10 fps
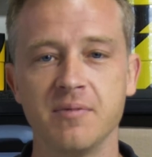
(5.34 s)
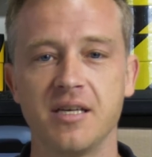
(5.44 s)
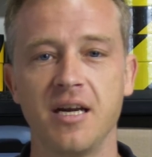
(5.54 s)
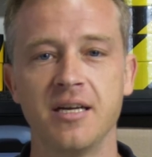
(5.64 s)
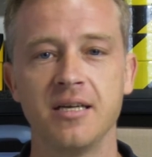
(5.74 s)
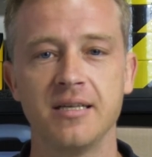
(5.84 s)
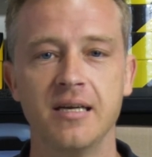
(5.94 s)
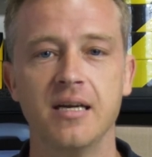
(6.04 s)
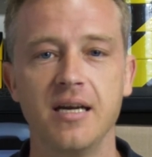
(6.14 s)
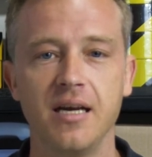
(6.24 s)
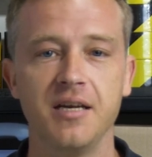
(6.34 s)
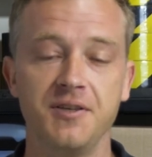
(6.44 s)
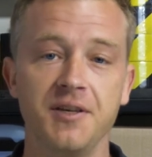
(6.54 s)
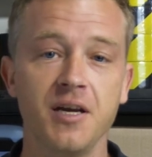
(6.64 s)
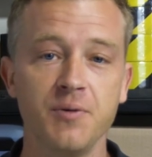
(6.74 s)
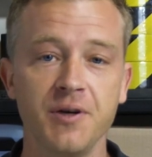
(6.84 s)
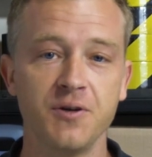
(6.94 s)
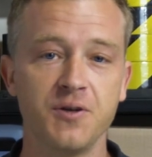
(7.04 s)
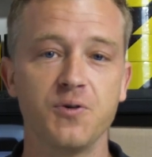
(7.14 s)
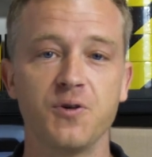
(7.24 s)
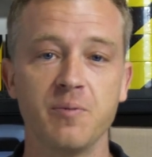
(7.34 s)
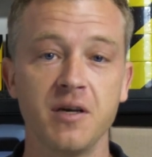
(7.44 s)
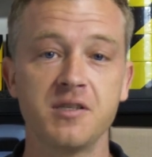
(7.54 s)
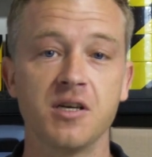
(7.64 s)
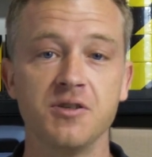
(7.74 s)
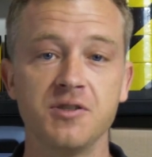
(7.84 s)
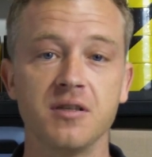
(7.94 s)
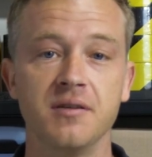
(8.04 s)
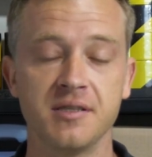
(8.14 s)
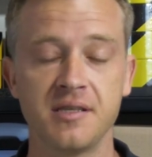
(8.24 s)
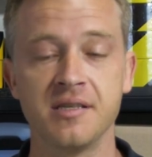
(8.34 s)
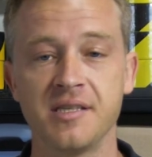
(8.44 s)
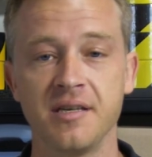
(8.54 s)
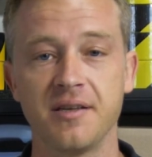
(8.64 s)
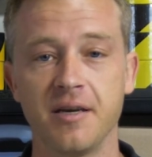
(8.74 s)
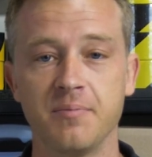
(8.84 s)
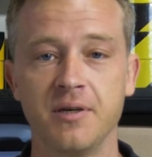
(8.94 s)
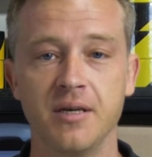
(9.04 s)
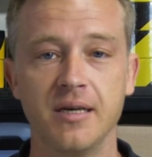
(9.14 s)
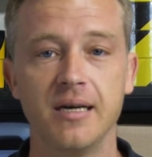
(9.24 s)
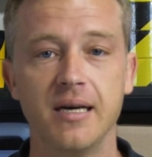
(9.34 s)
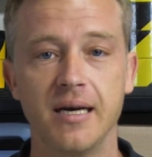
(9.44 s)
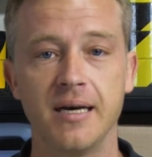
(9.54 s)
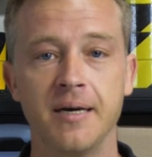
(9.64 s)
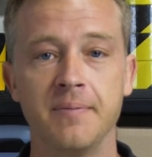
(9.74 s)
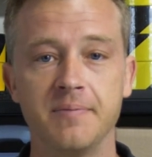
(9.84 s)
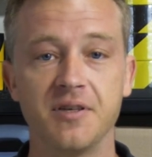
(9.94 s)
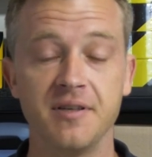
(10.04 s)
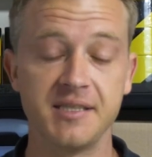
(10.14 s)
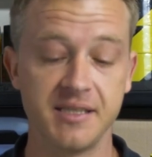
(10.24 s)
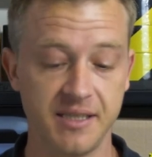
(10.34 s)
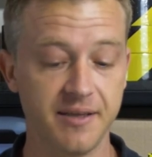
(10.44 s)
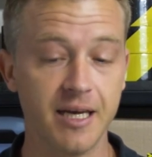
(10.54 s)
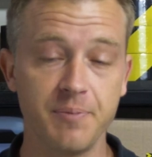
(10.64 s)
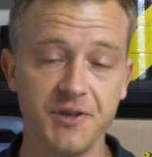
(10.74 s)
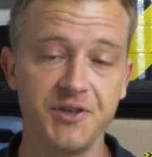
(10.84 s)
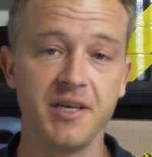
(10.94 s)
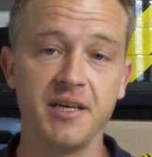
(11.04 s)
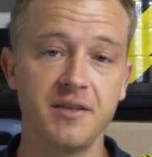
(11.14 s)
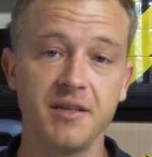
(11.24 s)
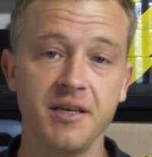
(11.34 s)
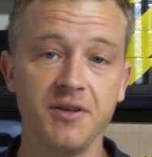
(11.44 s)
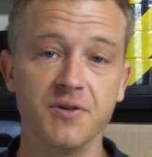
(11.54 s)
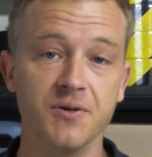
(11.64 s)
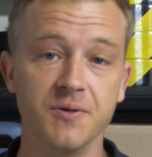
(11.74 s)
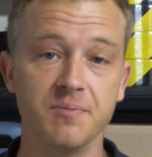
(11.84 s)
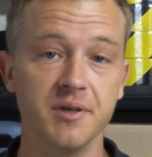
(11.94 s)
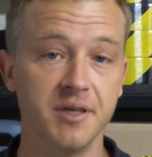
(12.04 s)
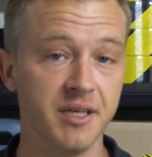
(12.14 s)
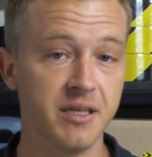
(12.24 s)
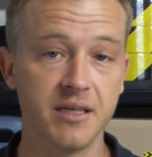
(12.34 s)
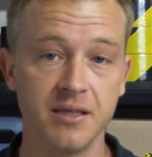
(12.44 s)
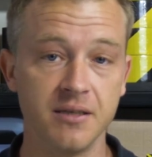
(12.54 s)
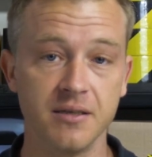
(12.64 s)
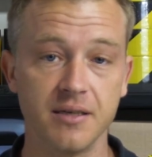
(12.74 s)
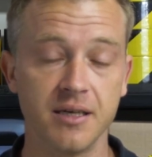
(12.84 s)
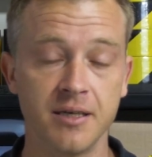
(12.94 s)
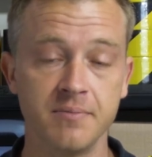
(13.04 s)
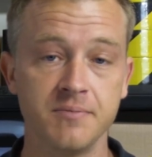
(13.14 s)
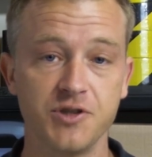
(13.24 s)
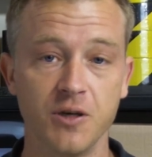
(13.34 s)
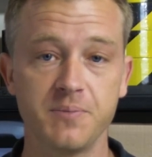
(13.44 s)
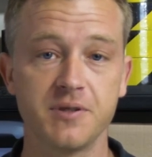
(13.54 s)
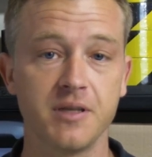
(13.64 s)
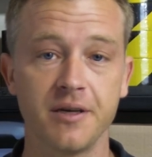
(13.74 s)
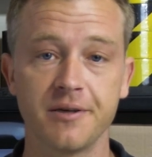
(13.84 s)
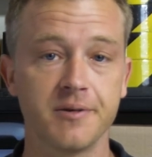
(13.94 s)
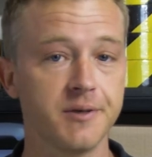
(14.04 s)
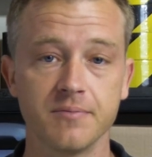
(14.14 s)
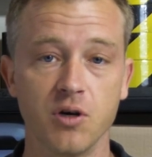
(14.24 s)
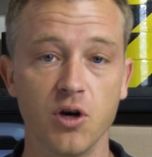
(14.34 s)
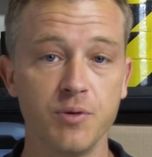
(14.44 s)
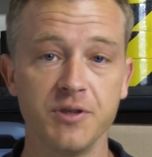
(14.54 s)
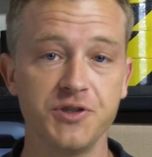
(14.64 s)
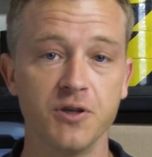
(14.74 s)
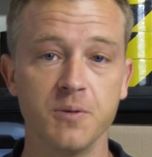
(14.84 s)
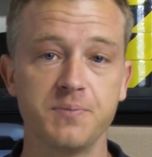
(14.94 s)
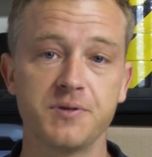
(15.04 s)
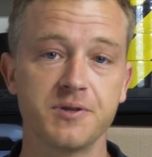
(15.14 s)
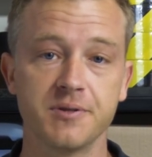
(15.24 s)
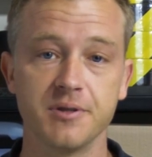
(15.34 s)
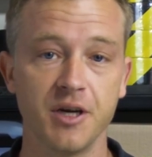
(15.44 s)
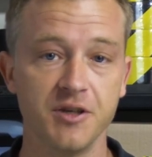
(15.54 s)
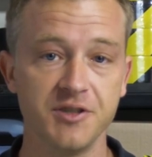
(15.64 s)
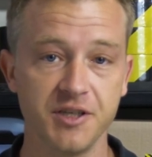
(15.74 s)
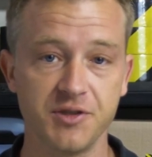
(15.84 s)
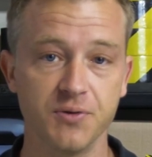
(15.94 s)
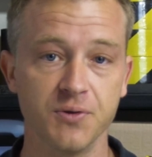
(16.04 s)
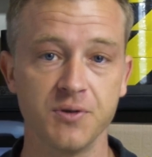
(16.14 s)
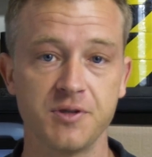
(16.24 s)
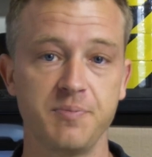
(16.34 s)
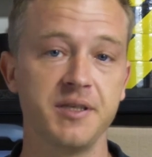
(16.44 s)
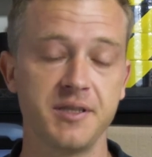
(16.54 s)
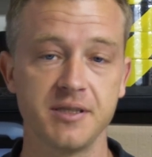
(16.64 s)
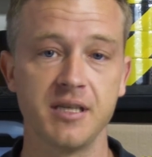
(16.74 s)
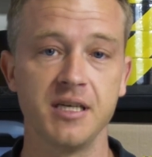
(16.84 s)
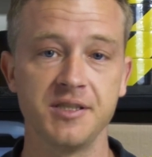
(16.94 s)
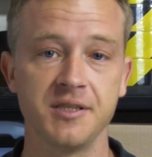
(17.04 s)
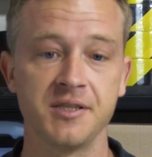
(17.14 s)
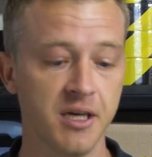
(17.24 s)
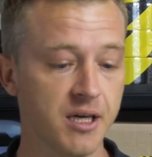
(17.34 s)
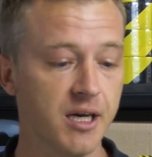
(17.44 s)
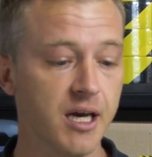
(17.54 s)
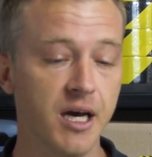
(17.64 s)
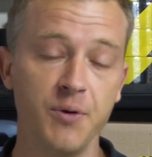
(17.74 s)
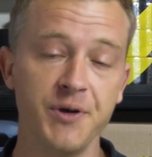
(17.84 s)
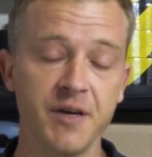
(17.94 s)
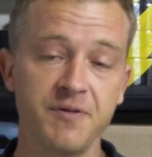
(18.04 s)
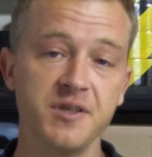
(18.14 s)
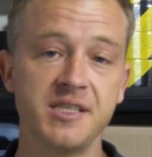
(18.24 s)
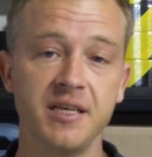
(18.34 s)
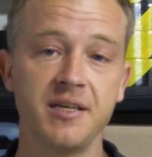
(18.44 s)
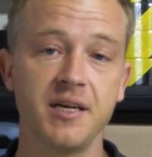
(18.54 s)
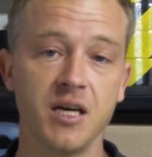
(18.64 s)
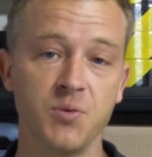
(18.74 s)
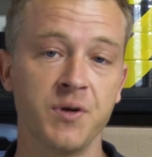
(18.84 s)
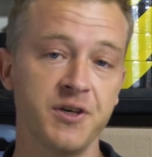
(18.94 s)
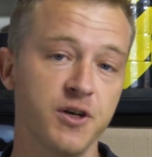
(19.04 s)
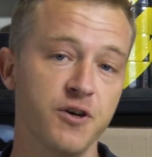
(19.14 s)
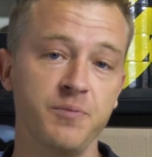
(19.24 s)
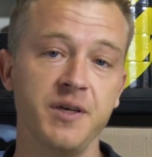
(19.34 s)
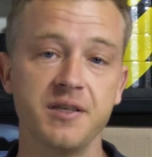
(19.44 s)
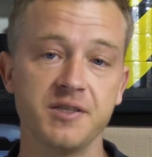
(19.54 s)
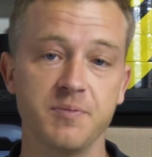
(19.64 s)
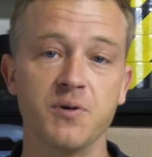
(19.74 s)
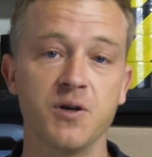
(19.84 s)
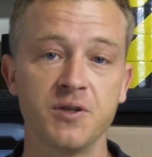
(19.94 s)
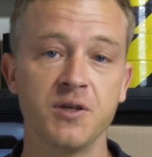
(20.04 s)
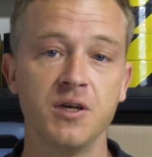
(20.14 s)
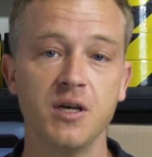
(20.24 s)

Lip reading: is Reinhard and today we're going to talk about social distancing tape. So this is the tape that you get in your retail shops like hardware shops, grocery stores, petrol stations. We have to set it out 1.5 meters apart